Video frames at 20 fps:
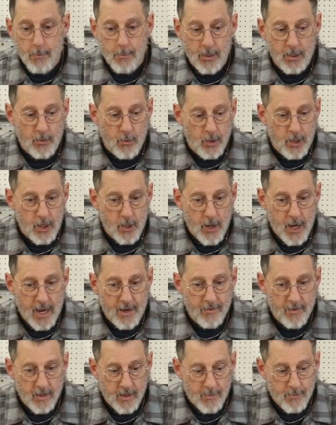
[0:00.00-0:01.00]
But when you
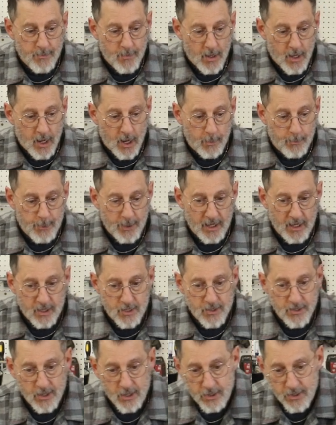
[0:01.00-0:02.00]
have a, a
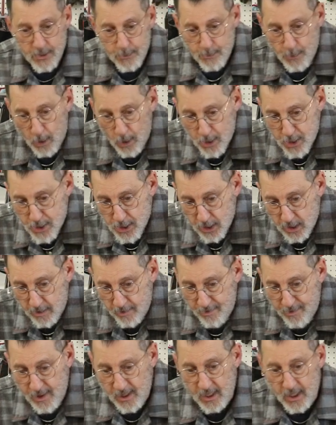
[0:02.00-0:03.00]
piece that's partially
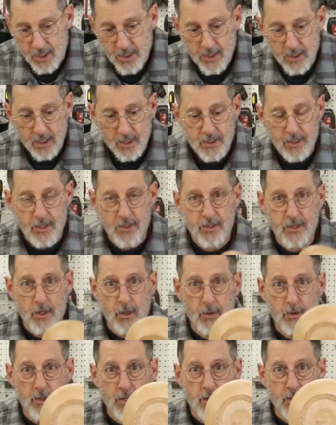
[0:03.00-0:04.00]
finished, let's just
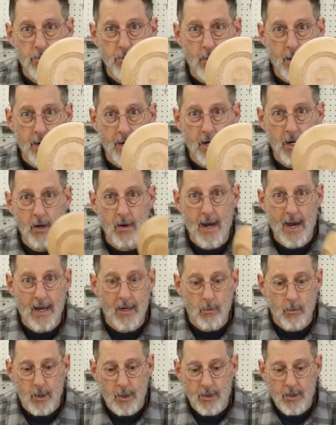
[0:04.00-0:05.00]
use this right here. How
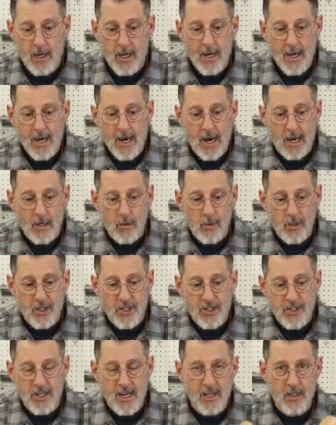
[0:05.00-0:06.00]
do we how do we
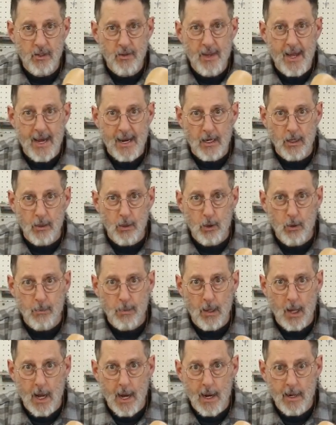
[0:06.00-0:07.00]
center that glue
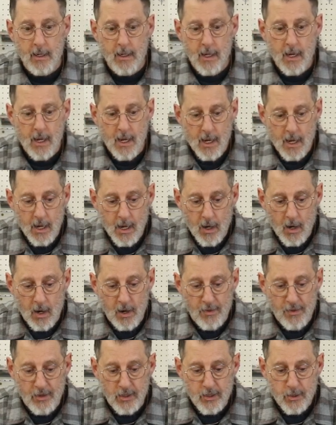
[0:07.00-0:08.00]
block
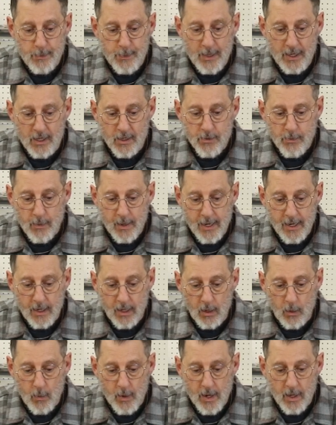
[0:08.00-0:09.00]
on this piece right
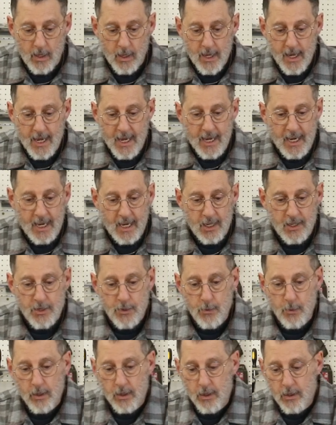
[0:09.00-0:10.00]
here? Well, he
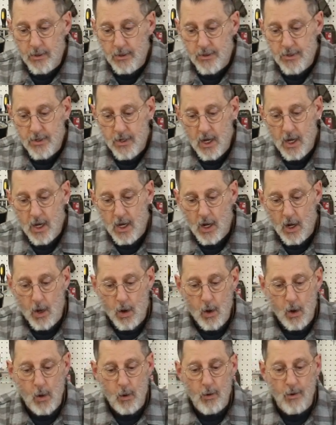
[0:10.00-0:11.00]
drills a
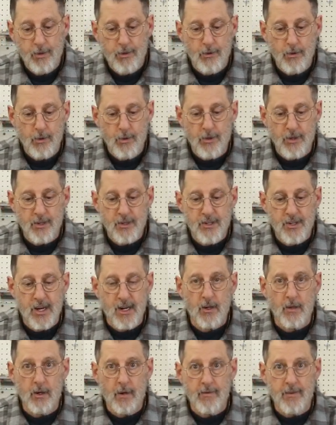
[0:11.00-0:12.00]
hole through the
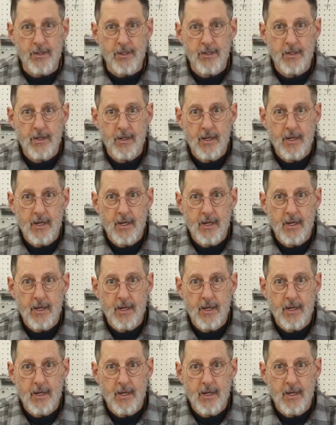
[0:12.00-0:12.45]
center of it.